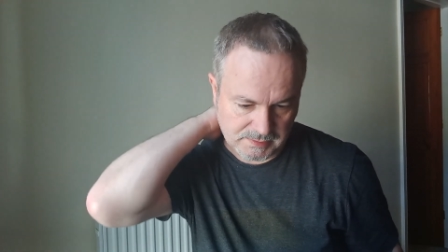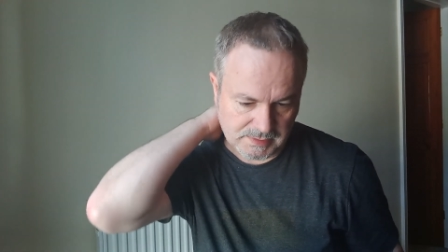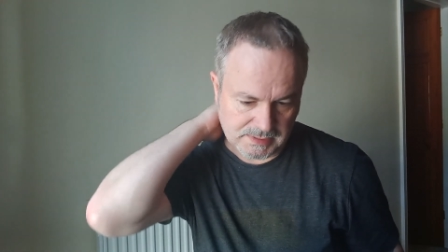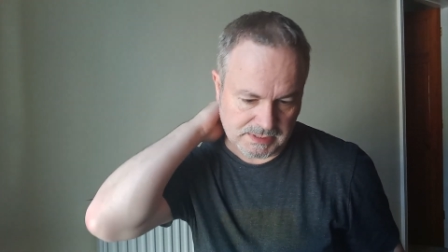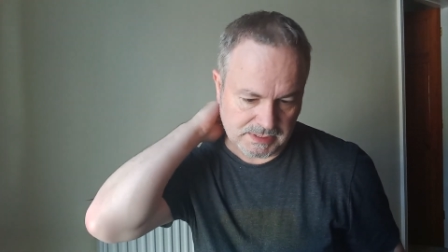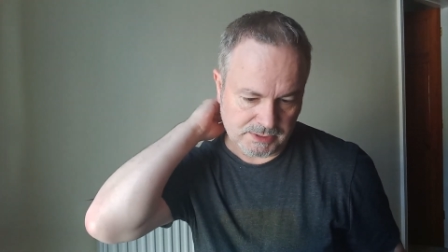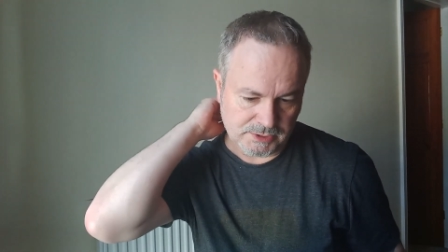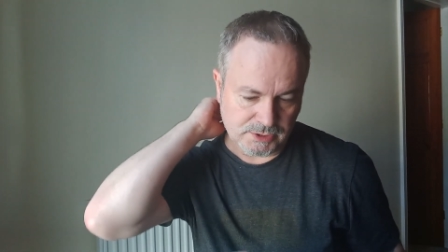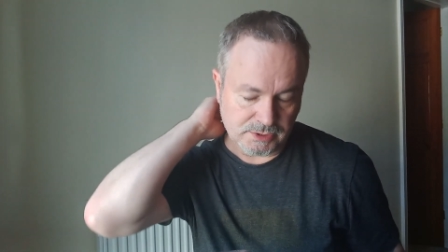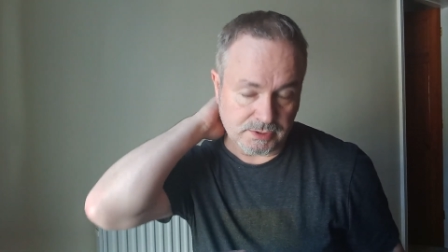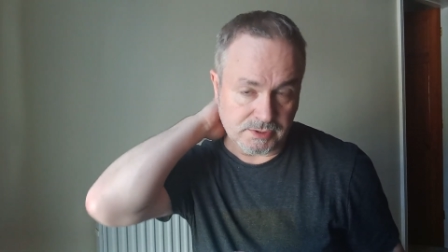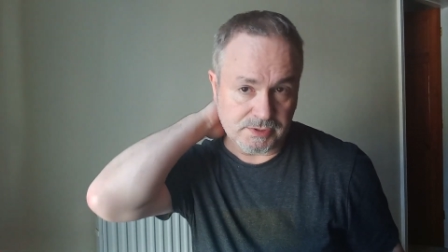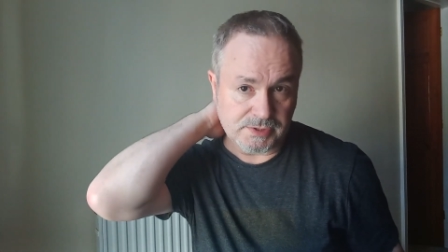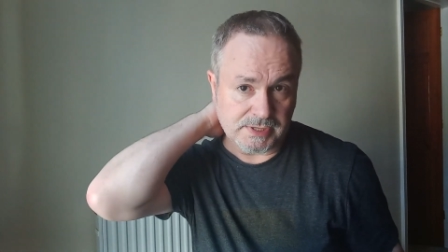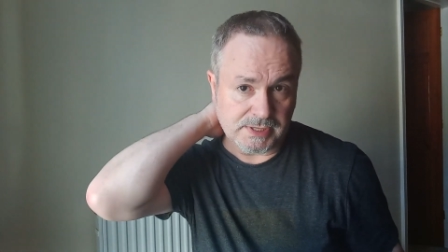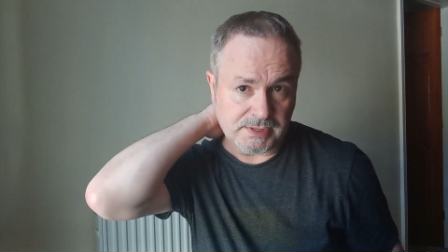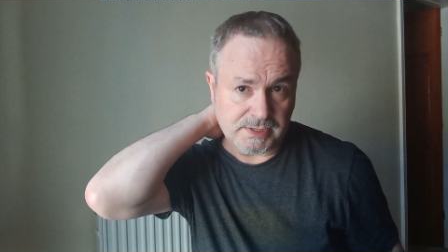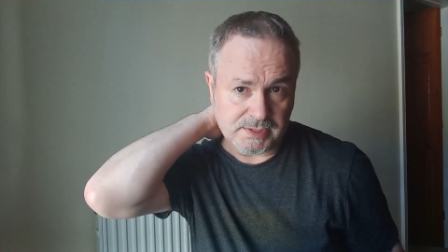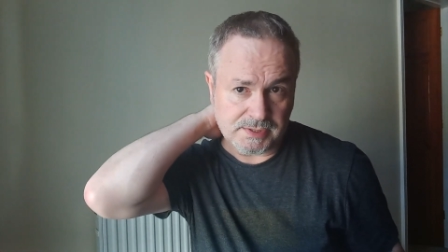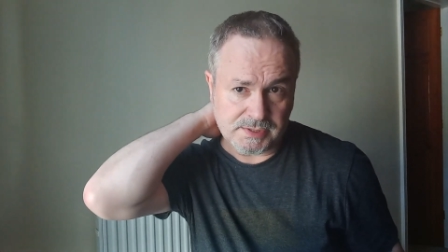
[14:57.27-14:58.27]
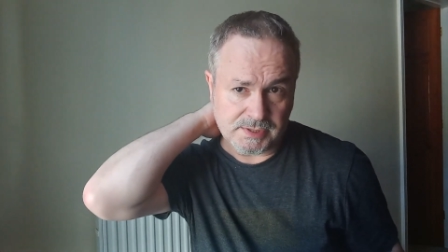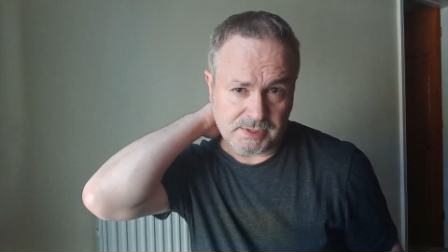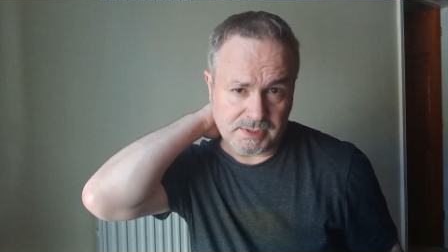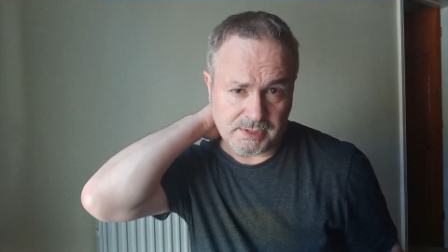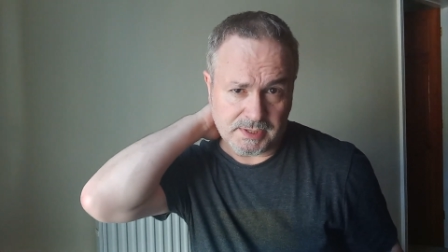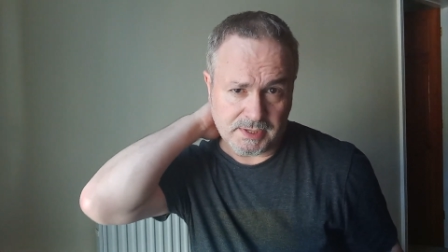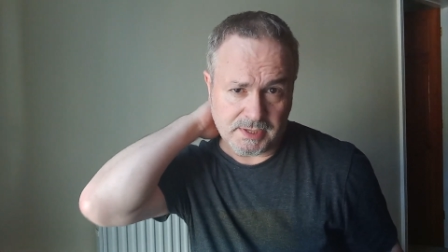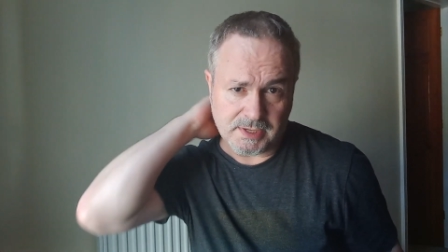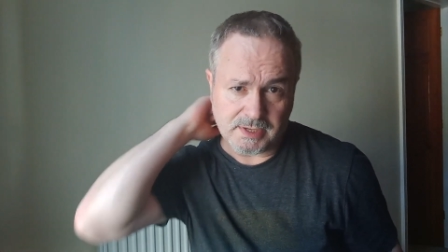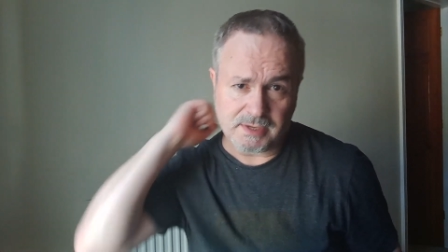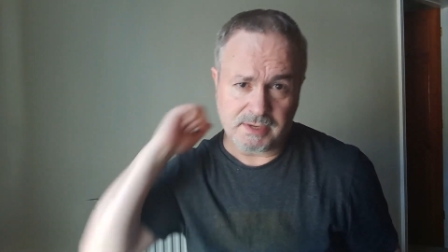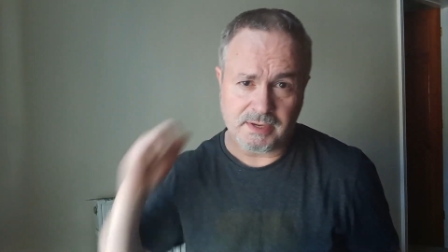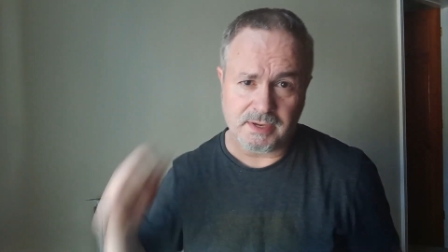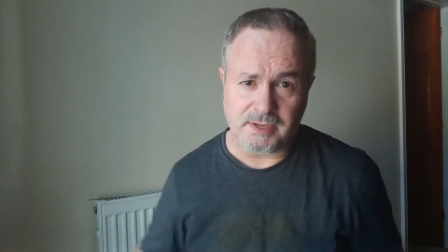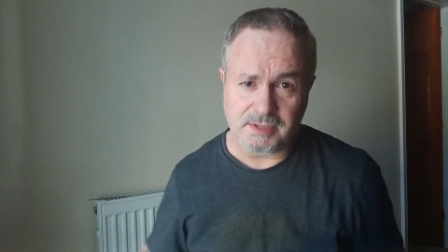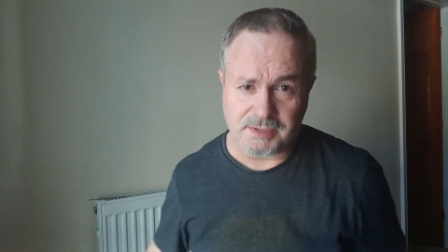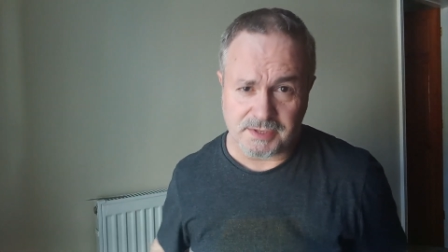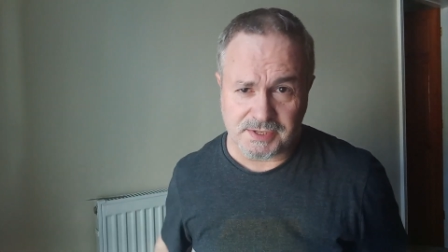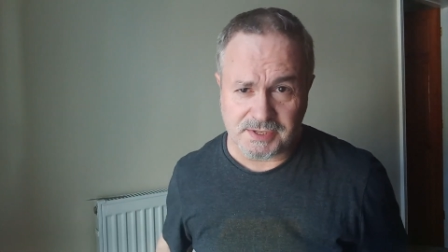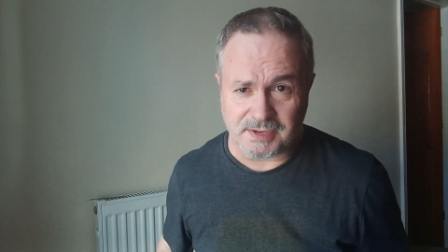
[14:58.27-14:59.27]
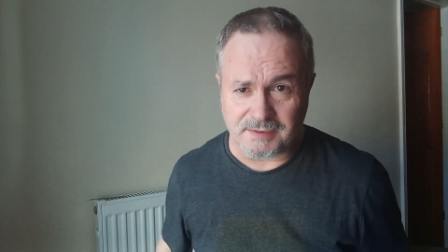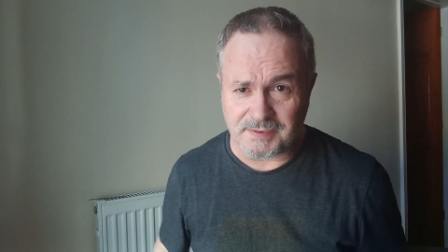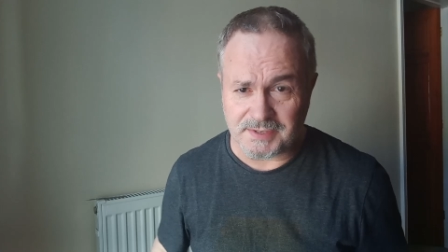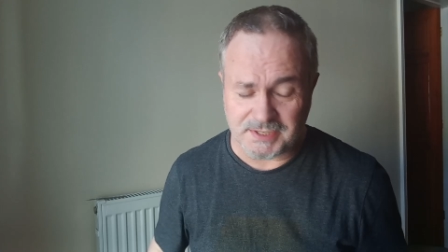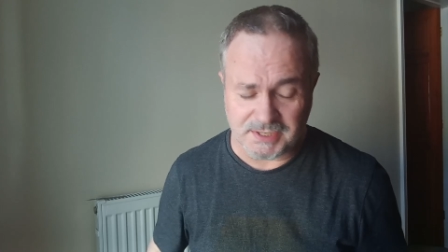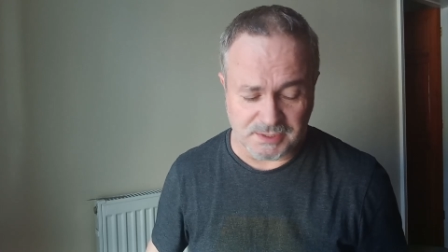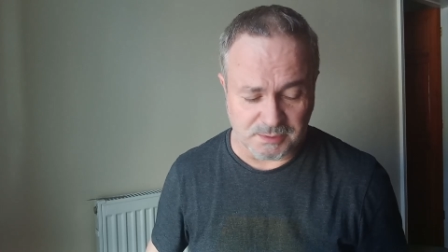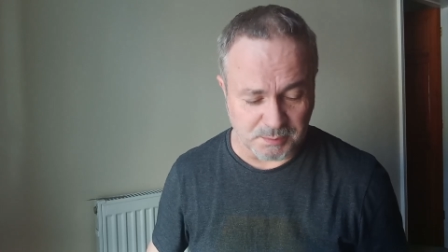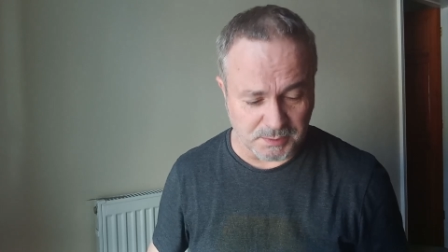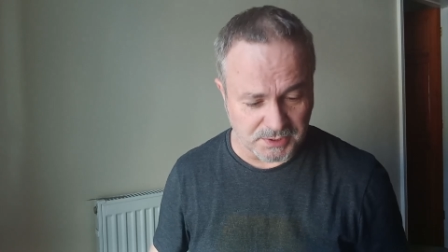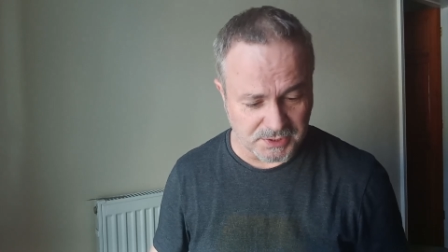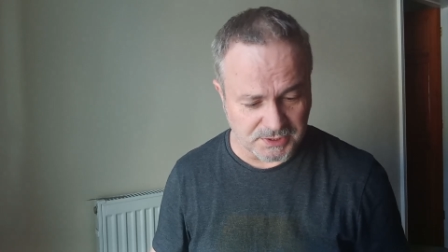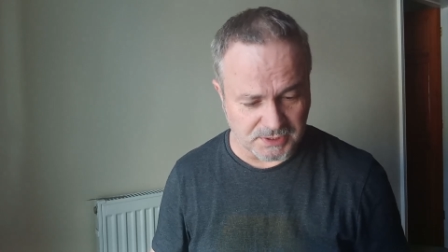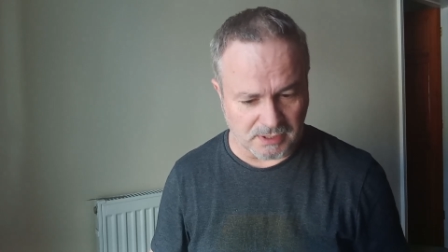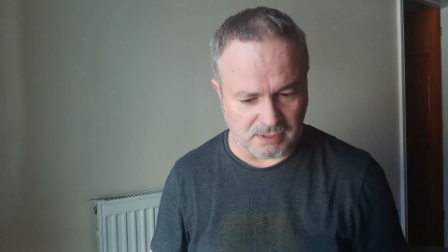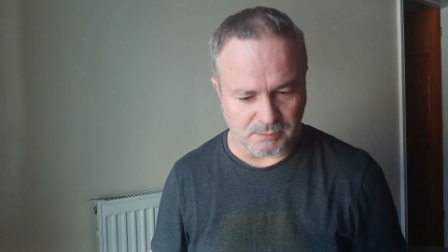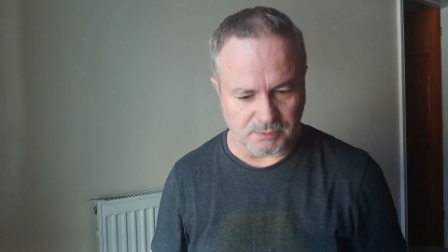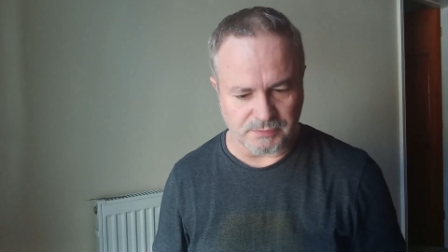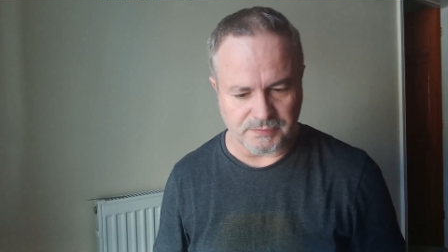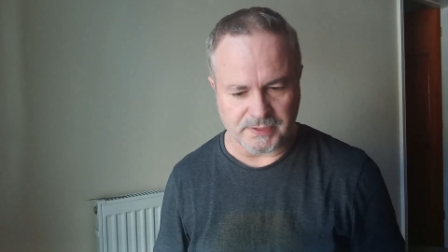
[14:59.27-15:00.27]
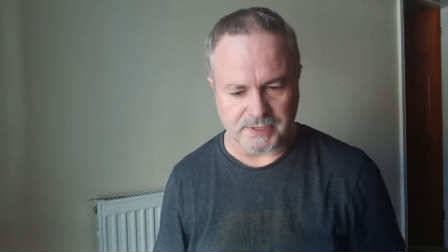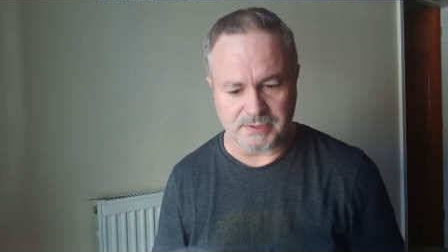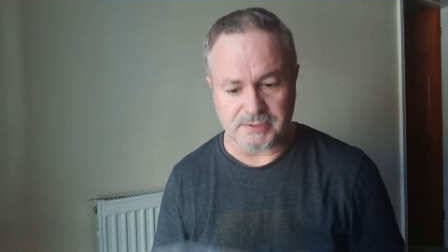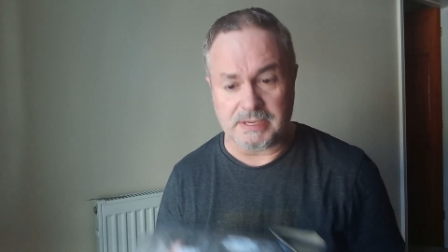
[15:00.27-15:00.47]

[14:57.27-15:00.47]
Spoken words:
I should have said this in the 70s with the Star Wars figures.